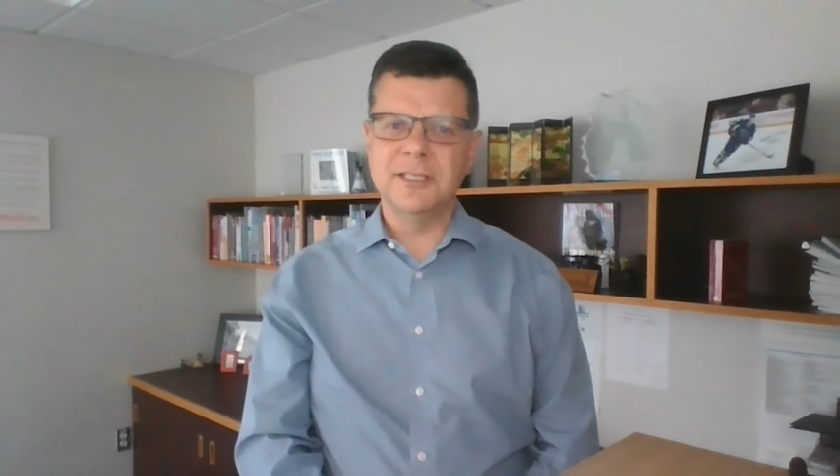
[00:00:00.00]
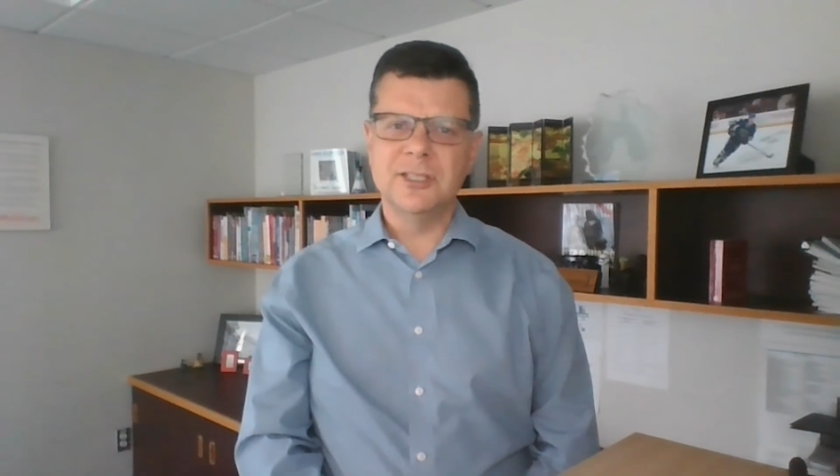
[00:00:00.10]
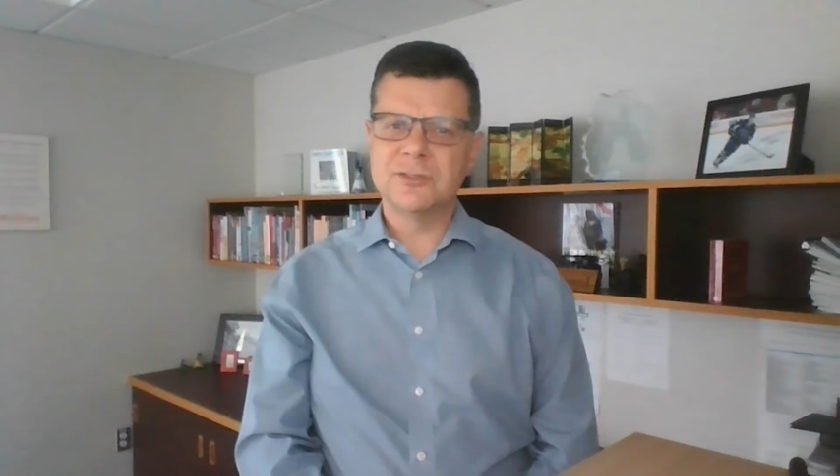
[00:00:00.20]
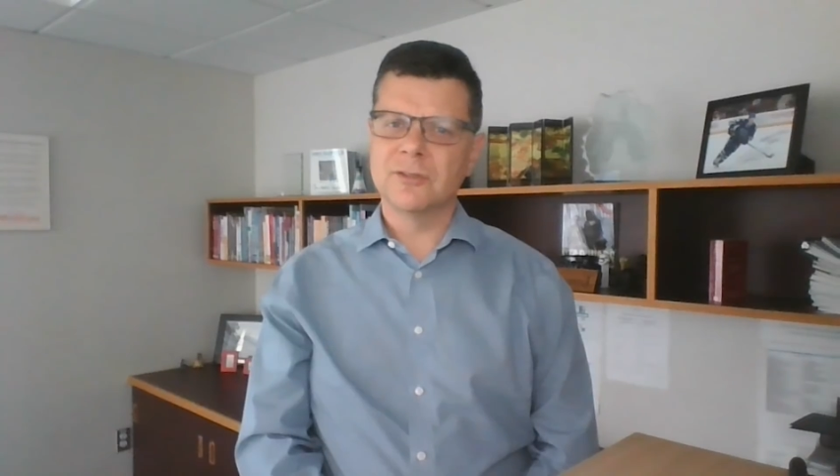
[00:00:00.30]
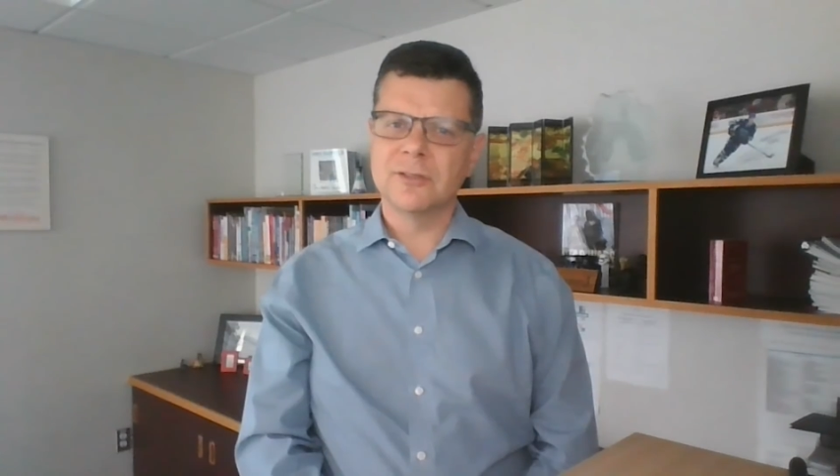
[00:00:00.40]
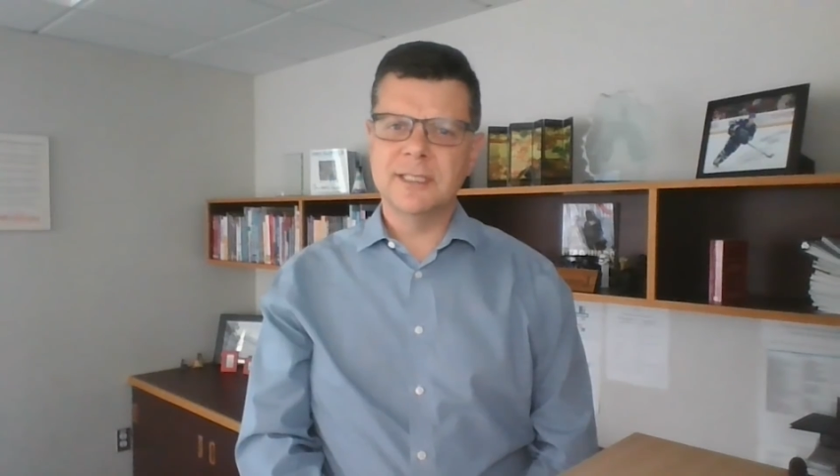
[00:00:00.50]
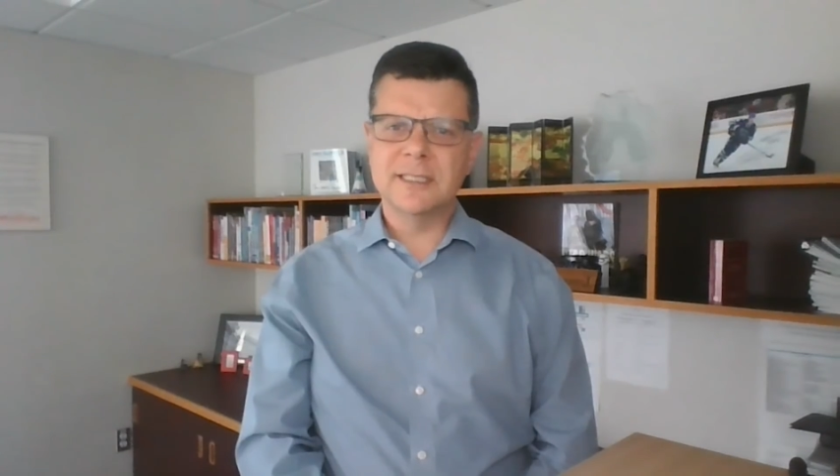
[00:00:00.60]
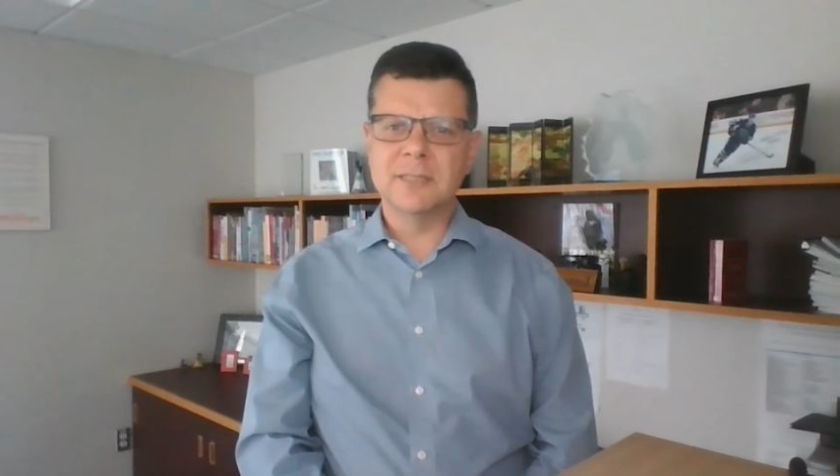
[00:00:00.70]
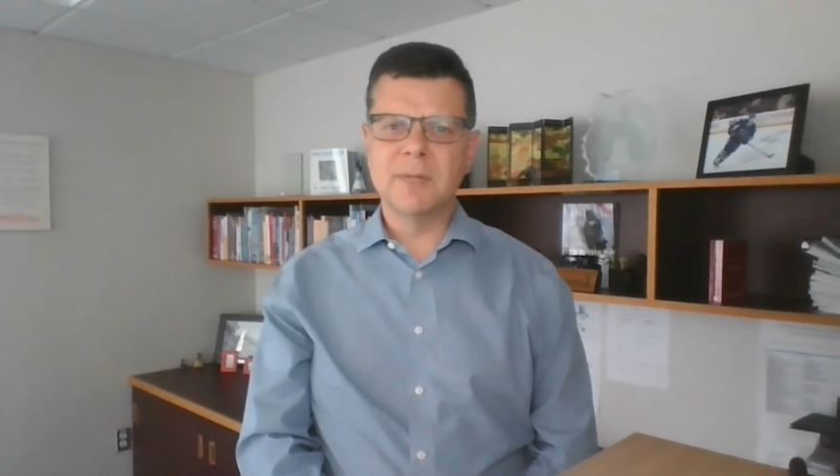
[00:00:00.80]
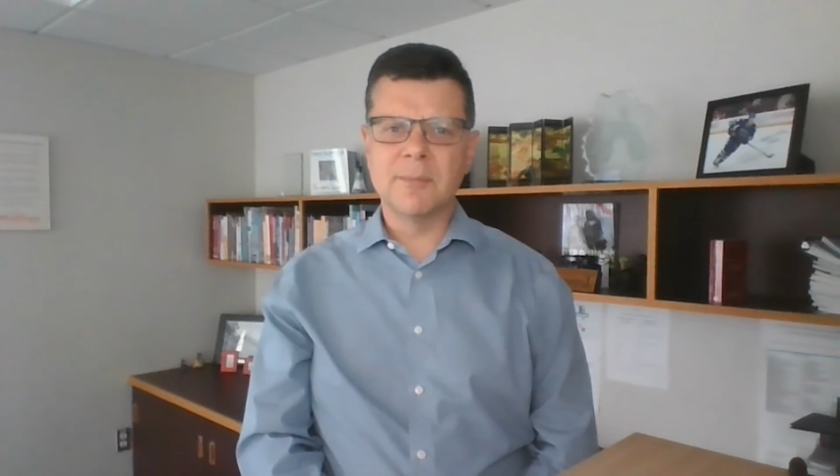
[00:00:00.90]
funny
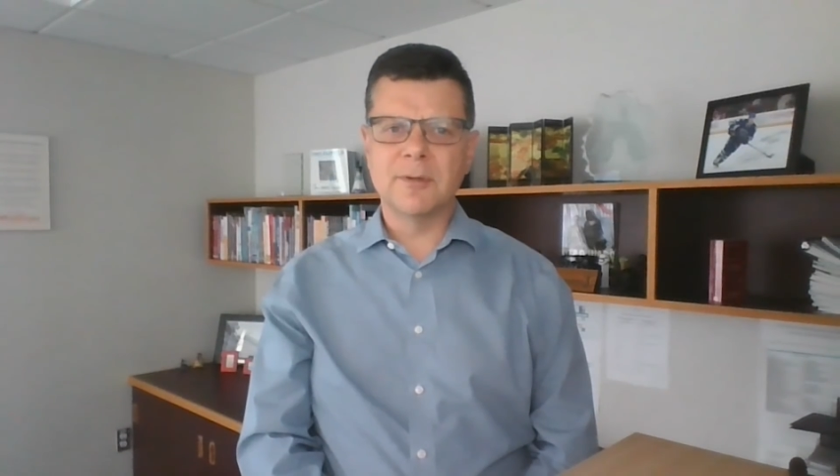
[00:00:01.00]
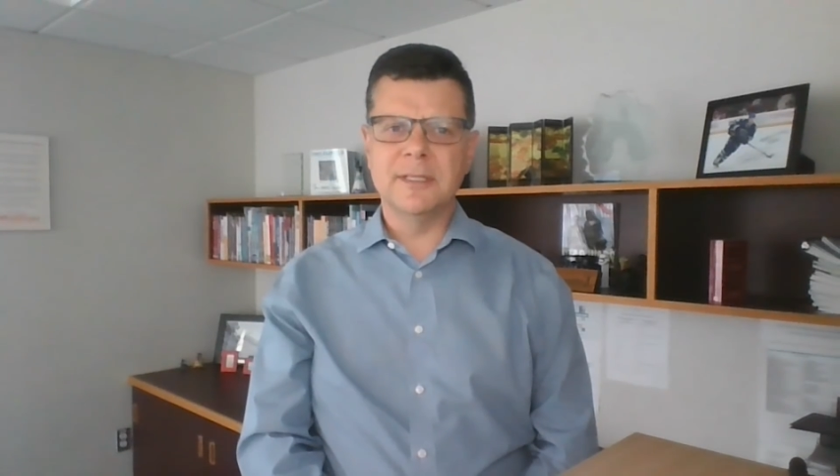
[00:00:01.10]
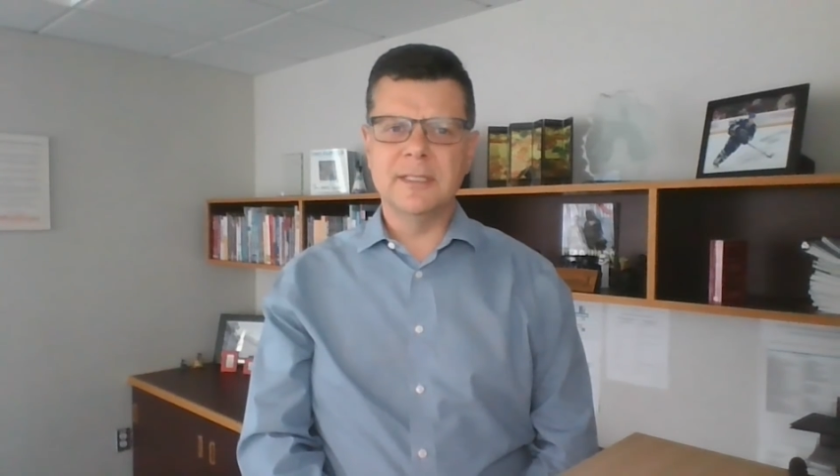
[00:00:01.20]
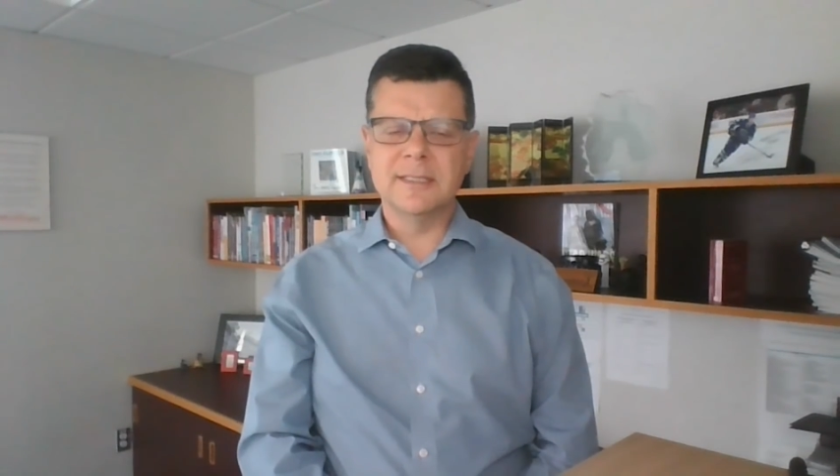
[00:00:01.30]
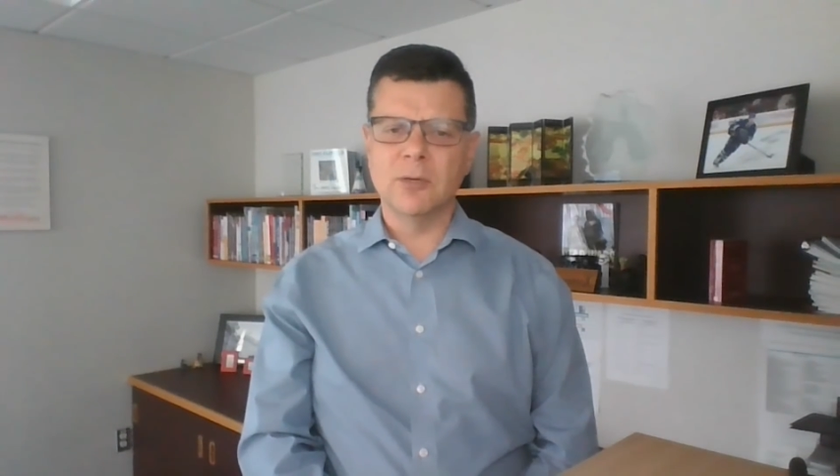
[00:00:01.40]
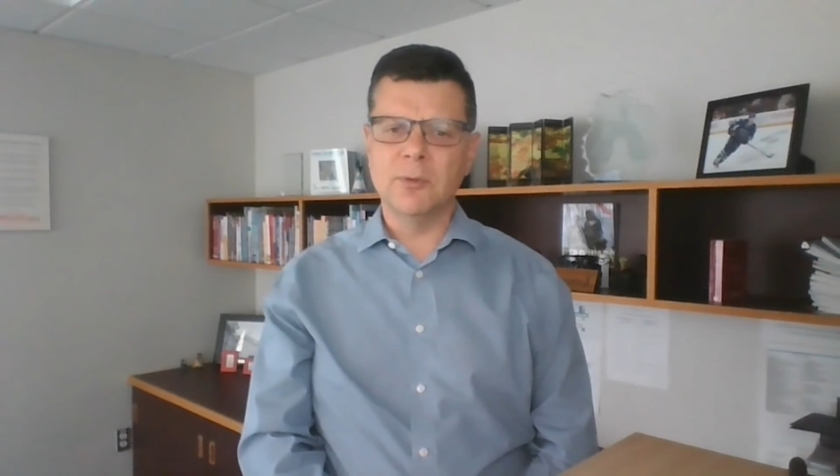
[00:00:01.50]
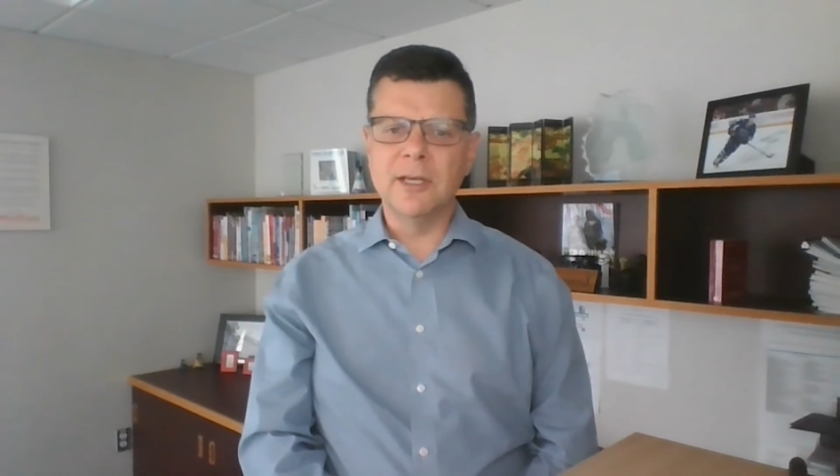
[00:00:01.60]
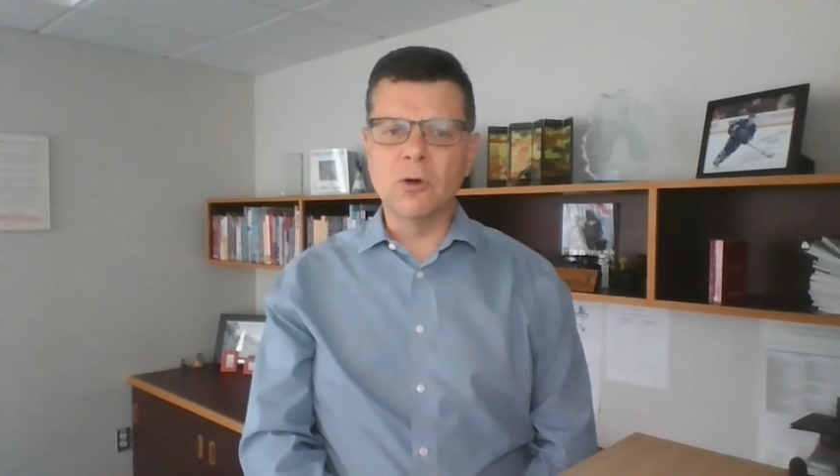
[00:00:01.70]
stories and memories that